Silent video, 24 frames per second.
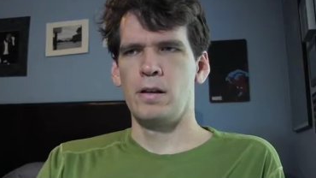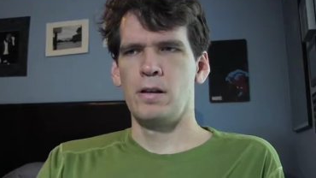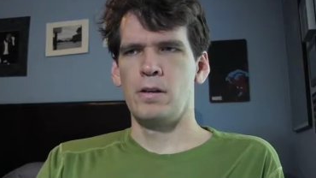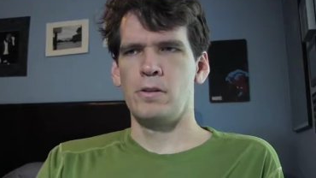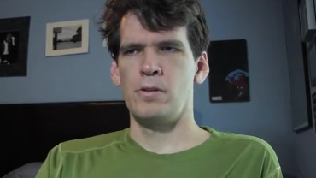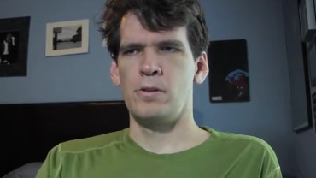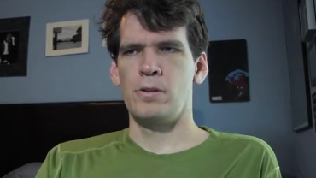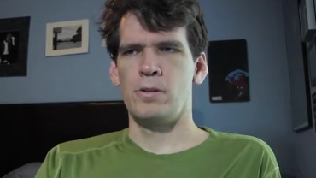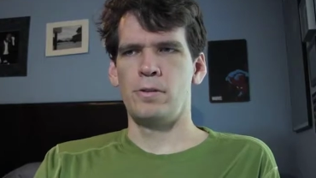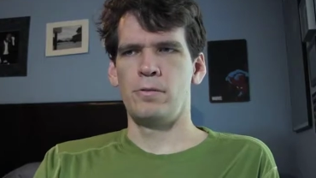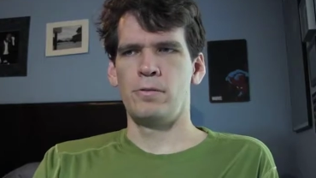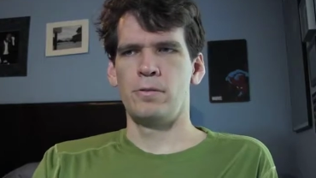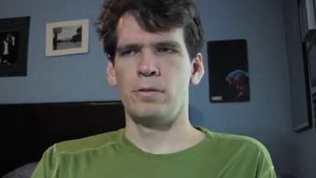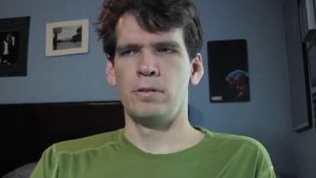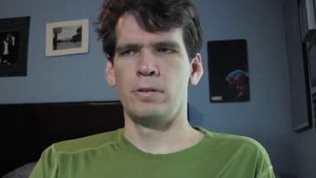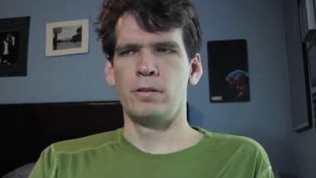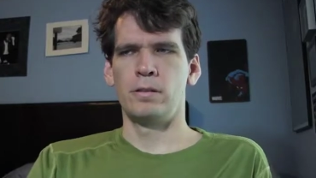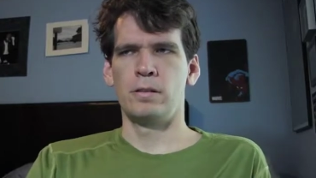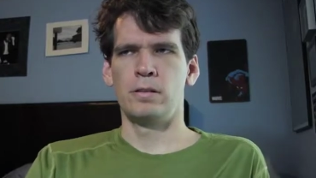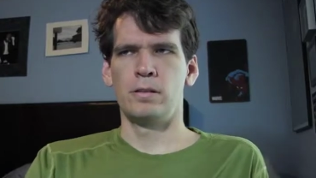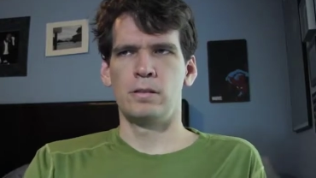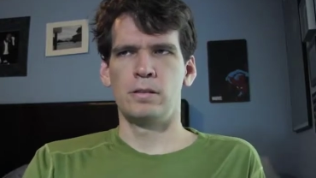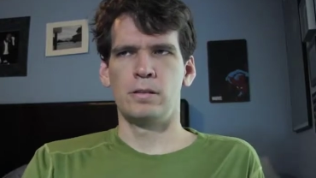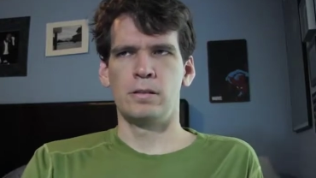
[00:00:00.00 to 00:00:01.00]
she
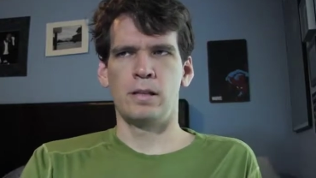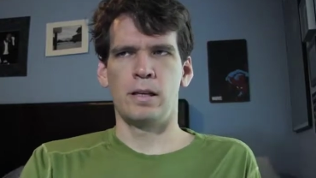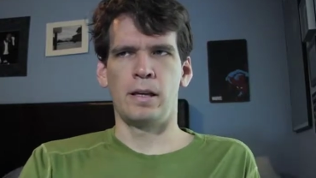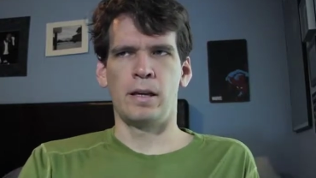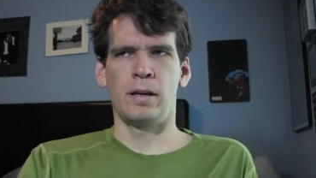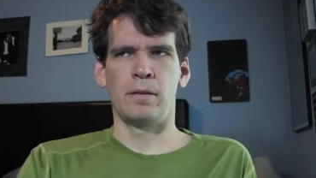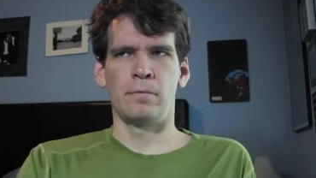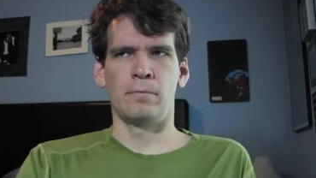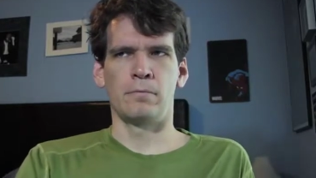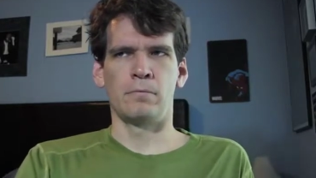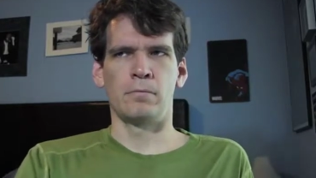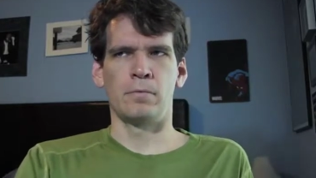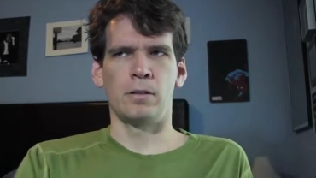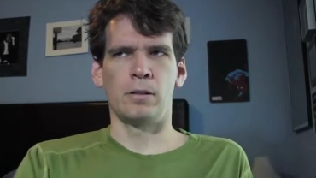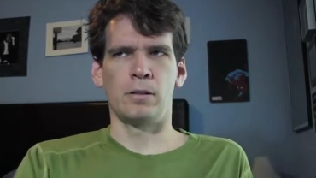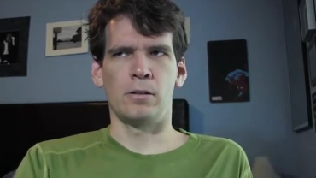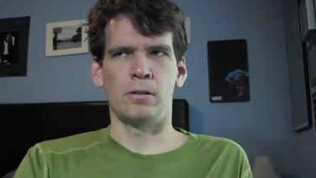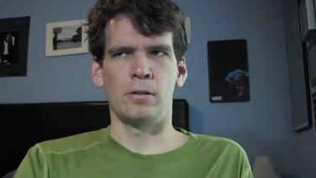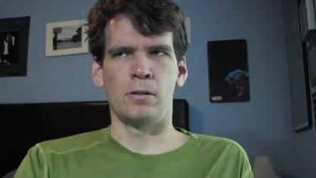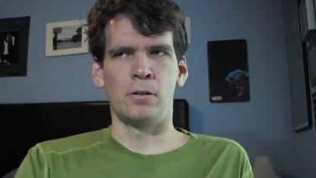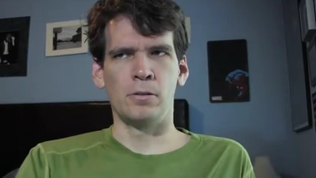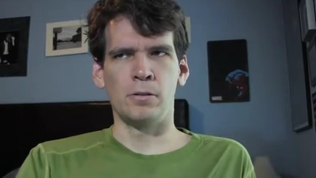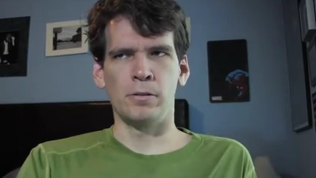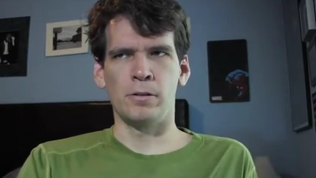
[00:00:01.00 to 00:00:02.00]
was Sam's
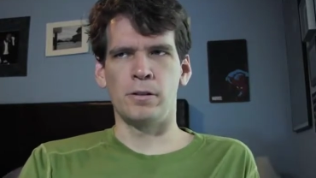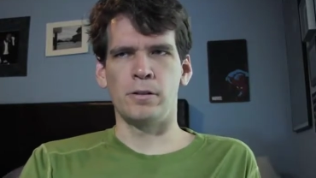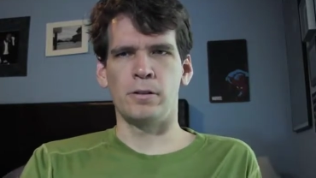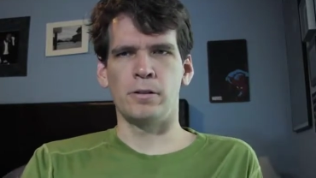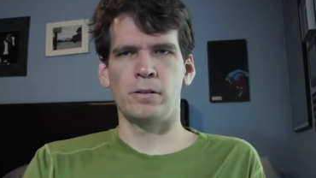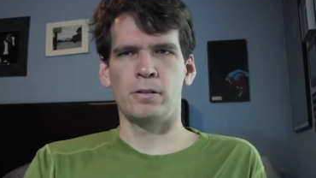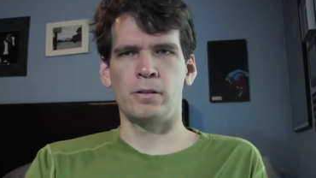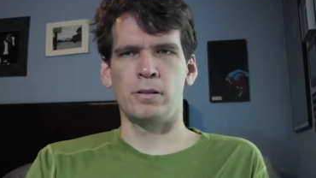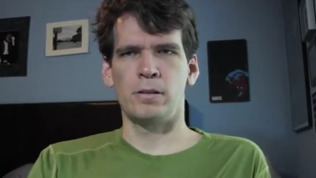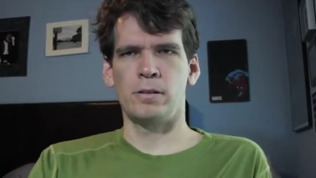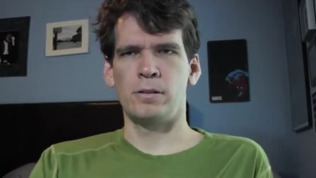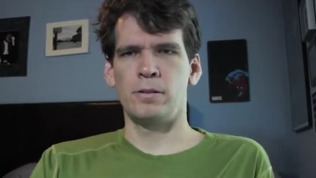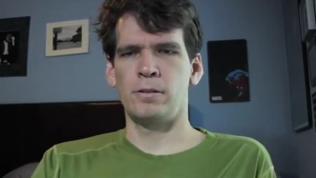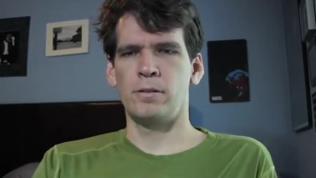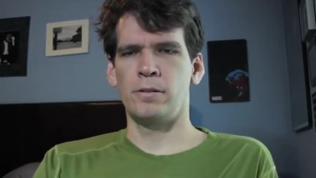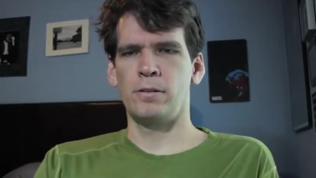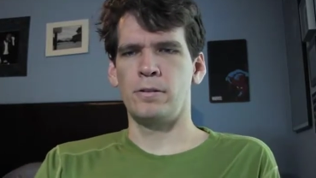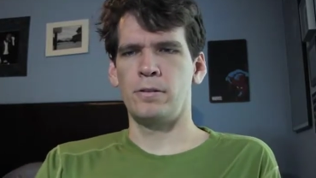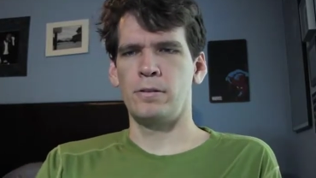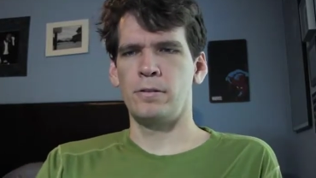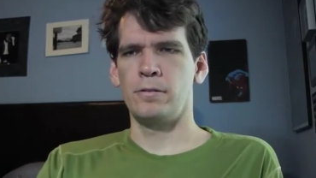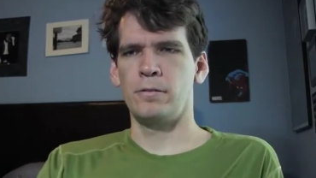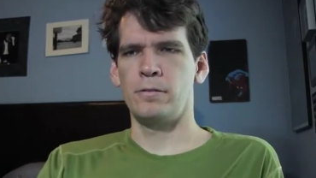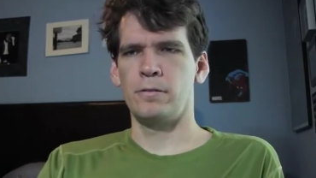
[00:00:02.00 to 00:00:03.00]
older
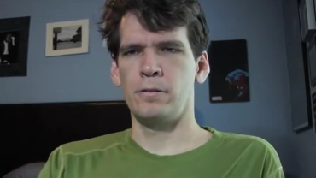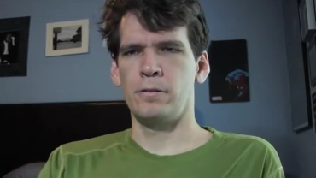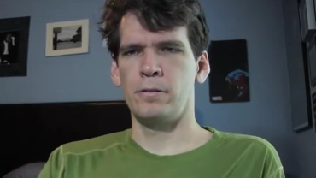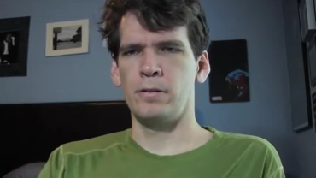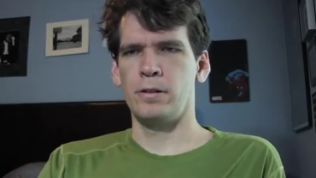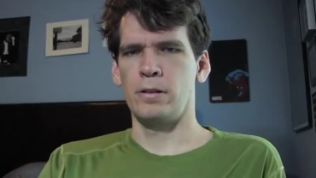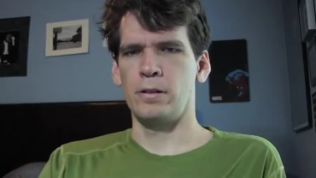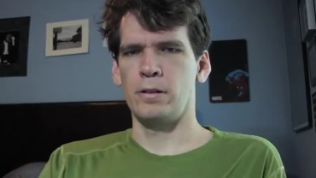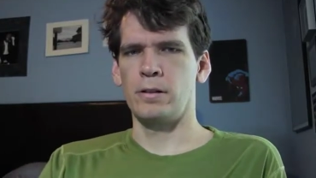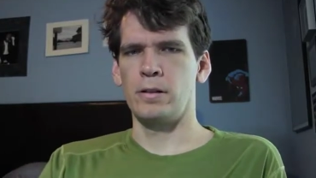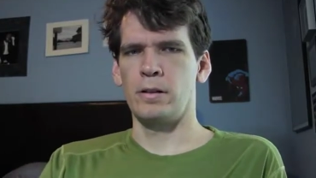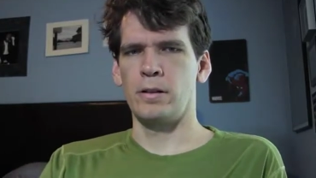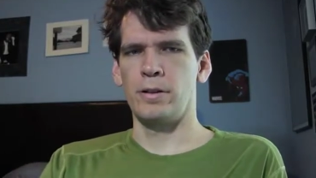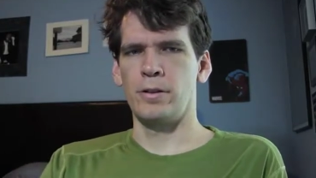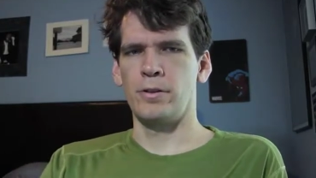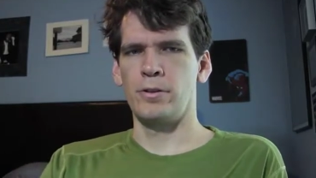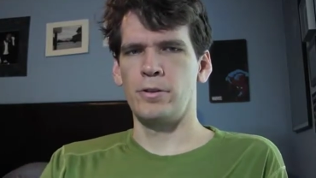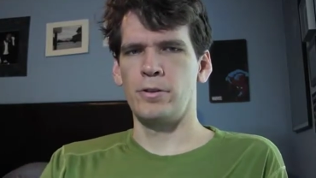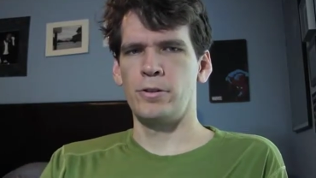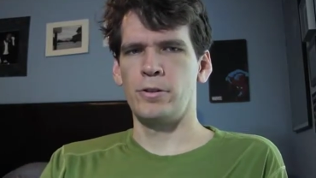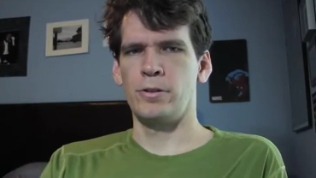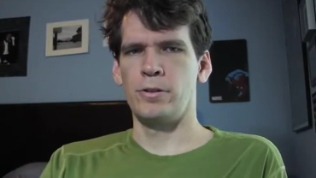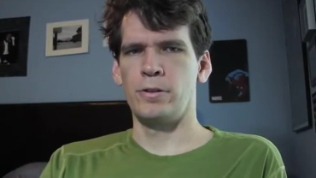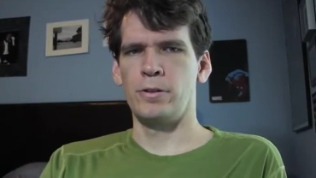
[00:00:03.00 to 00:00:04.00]
sister just because
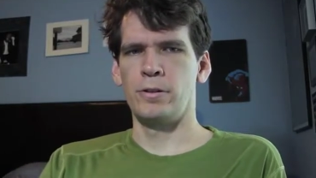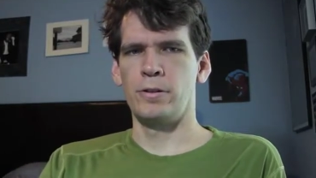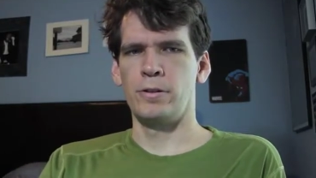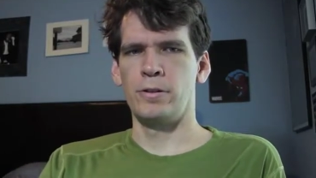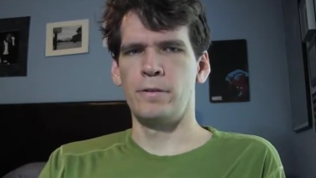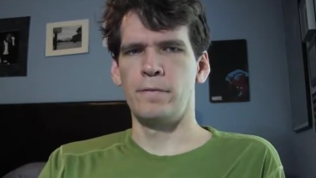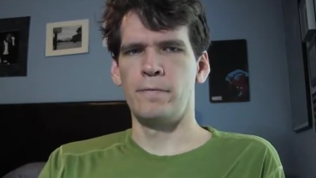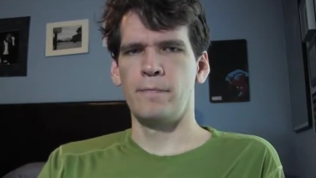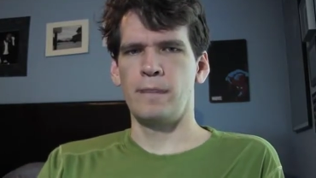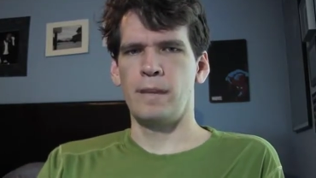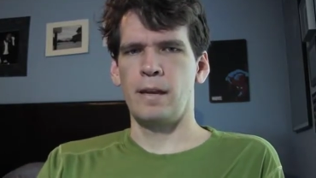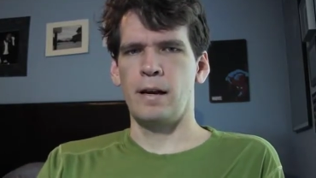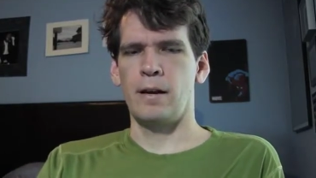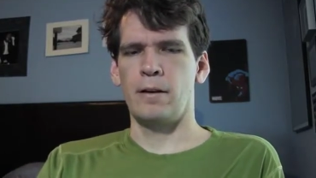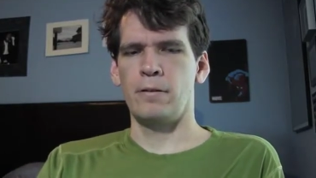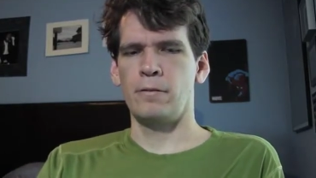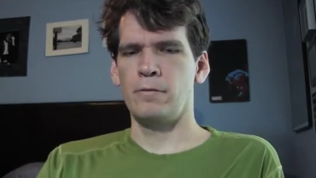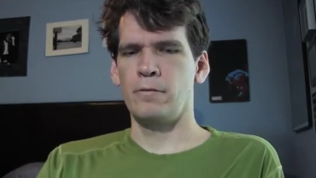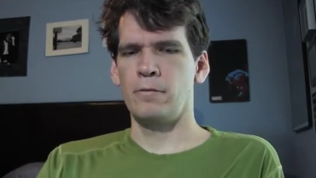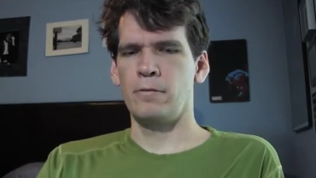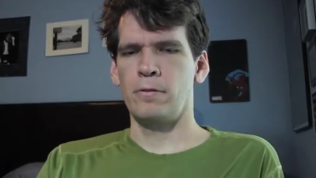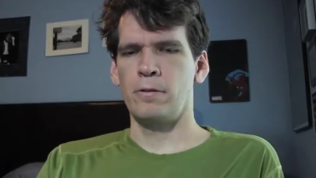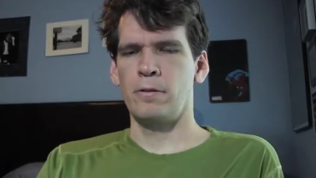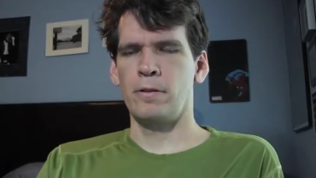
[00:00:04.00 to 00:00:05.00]
she
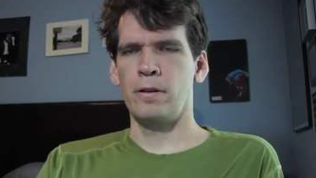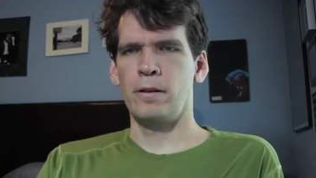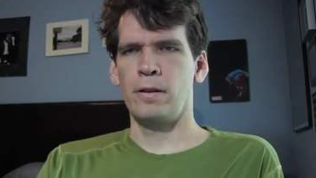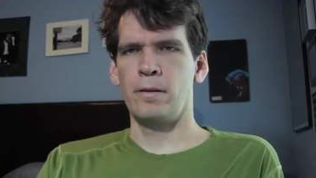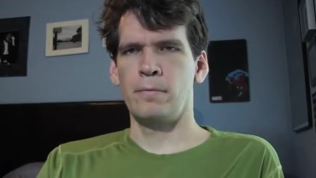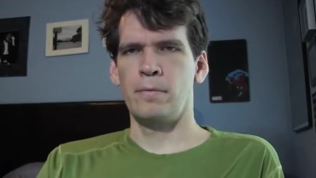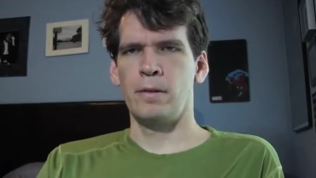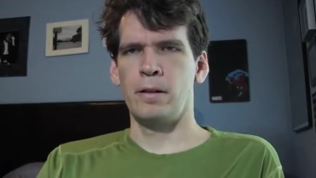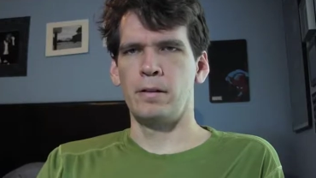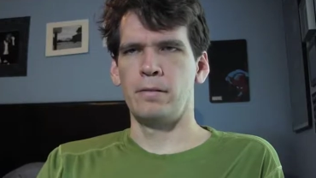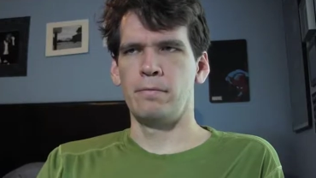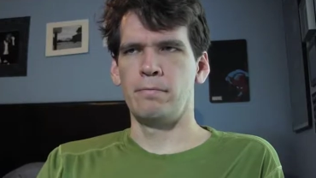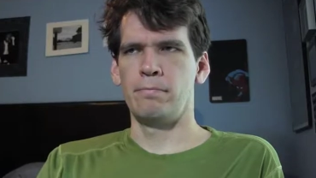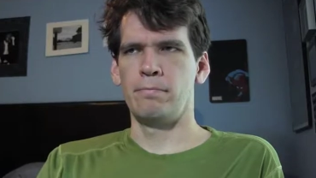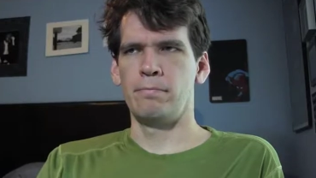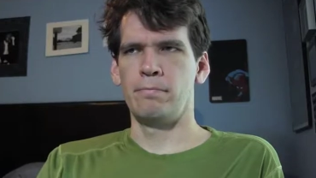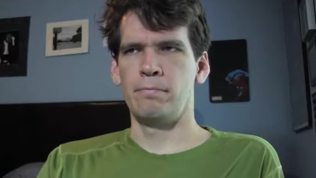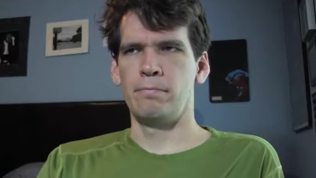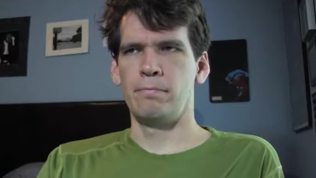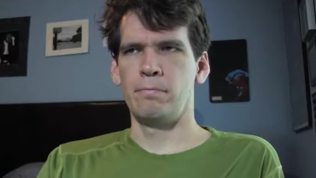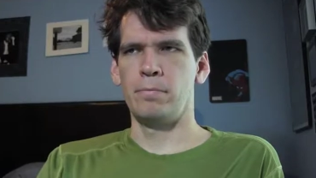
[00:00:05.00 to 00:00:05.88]
cared for him and